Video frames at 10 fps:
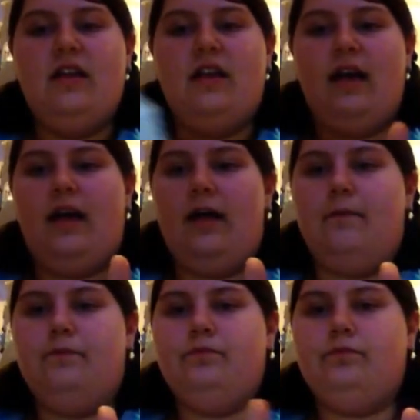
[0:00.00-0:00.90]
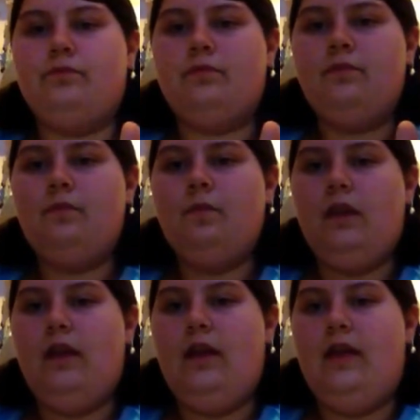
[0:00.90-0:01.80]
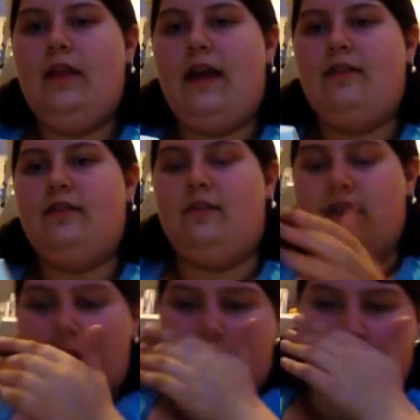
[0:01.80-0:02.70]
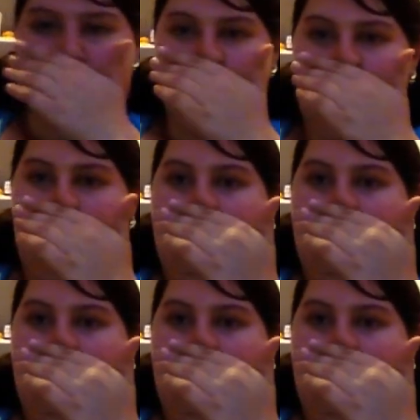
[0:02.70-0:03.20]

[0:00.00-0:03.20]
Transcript: that's the video done.